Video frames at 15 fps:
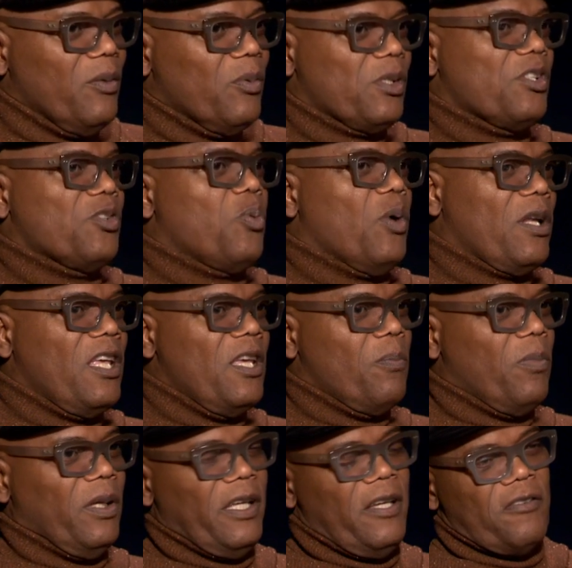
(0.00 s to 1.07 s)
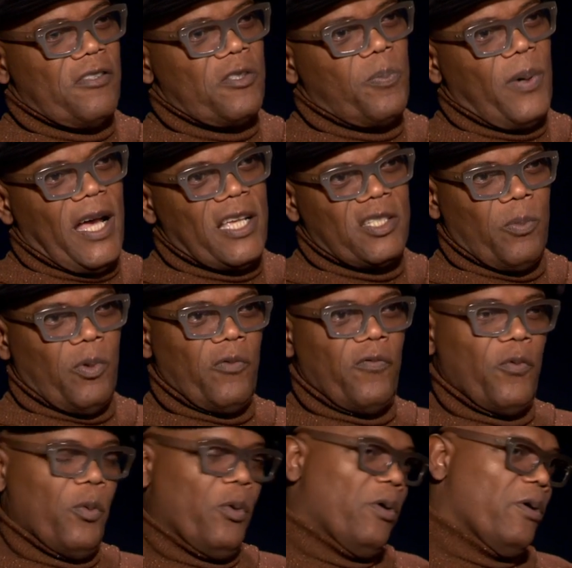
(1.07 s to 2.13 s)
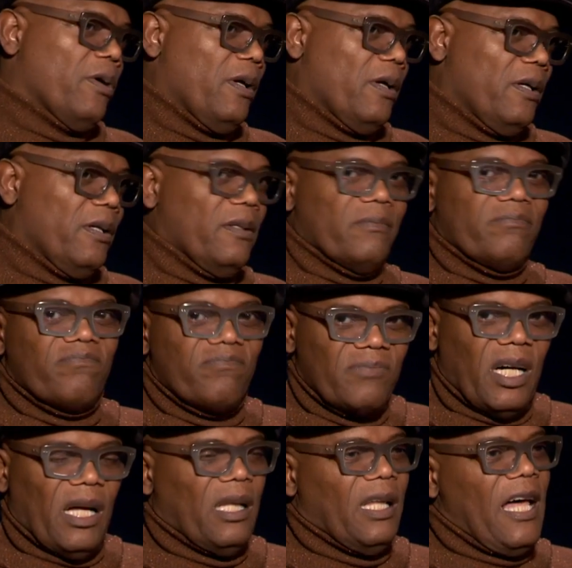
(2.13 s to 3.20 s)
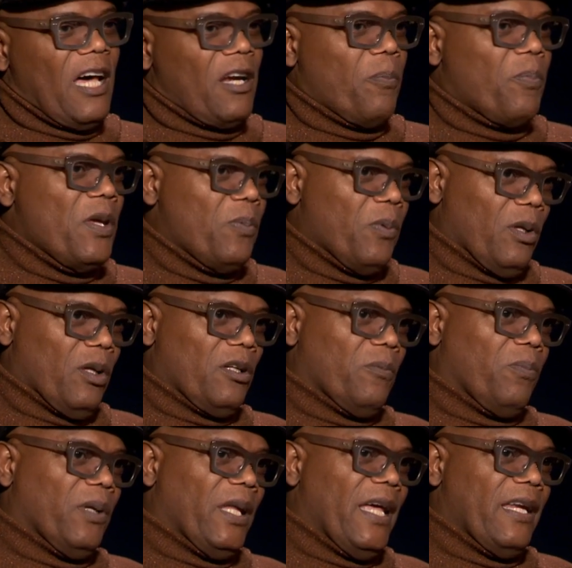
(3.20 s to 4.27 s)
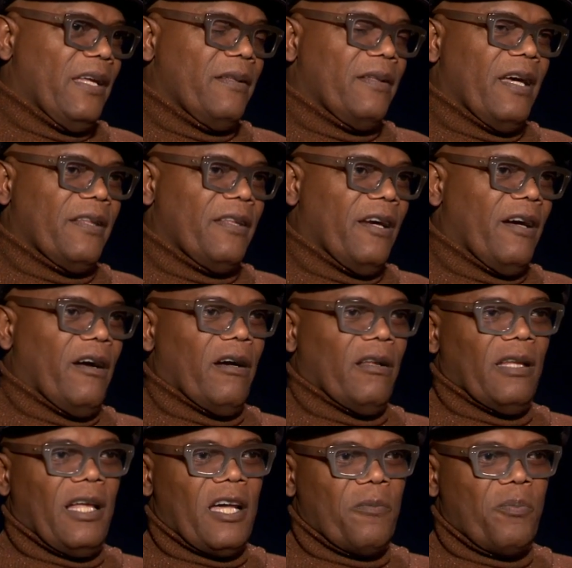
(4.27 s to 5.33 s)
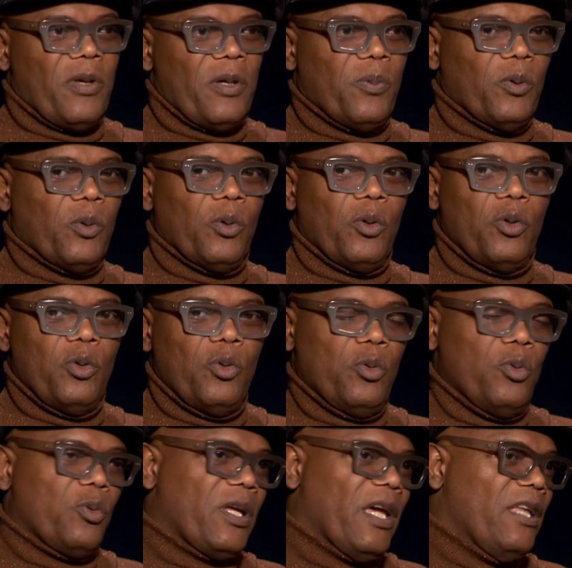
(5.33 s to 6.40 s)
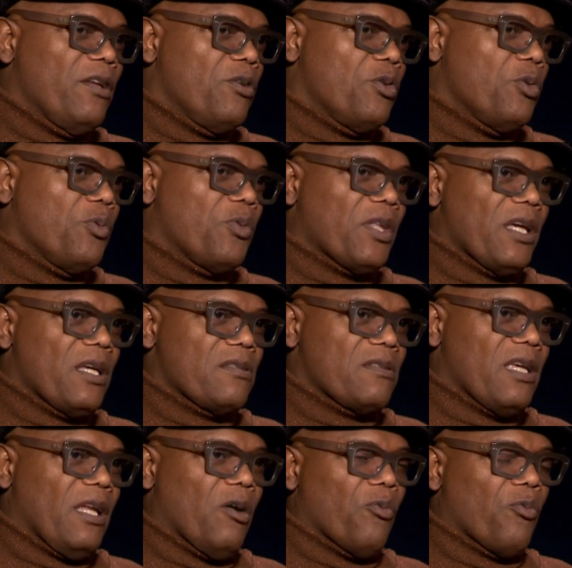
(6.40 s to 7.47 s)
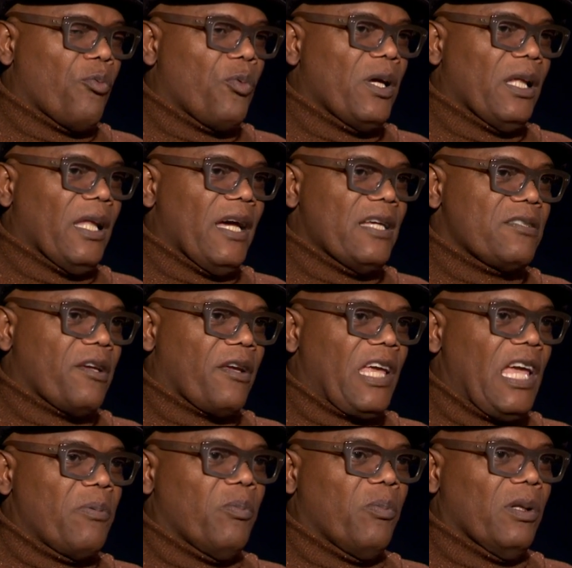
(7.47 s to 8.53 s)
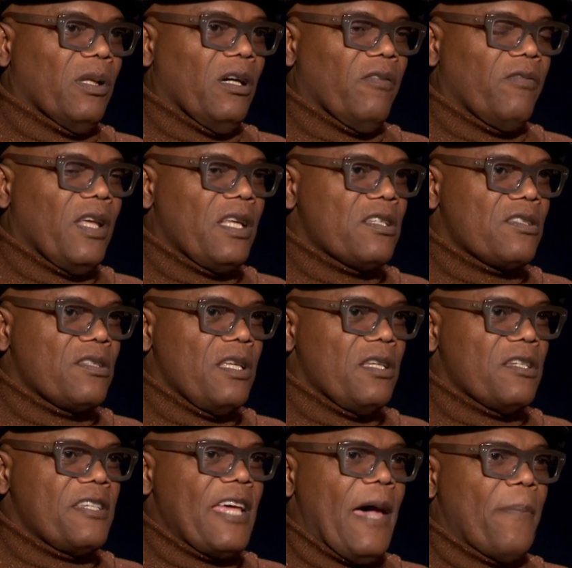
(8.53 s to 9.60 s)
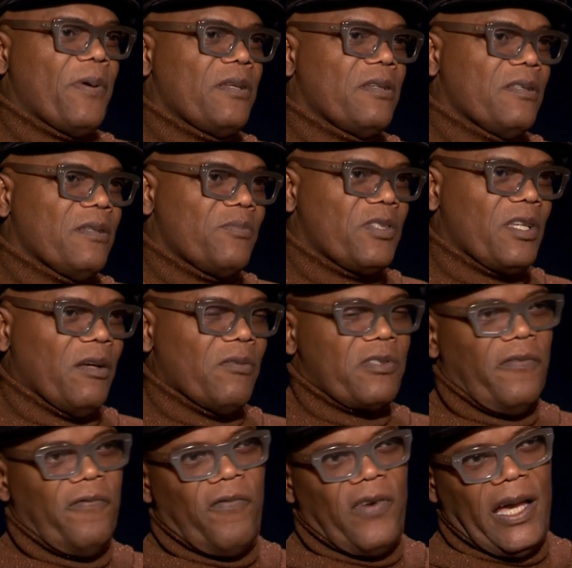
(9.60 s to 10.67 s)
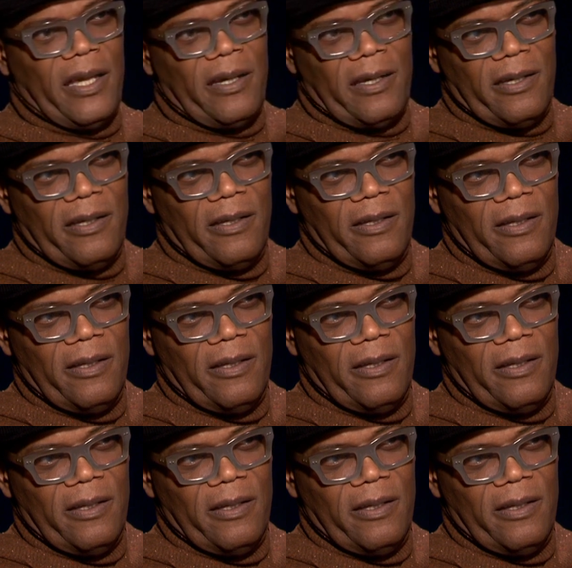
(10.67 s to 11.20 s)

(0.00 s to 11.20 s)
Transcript: which is what he believes is possible for a lot of people on the planet, that there are a lot of people who can do things they don't realize they're capable of. They just need to tap into themselves and find it.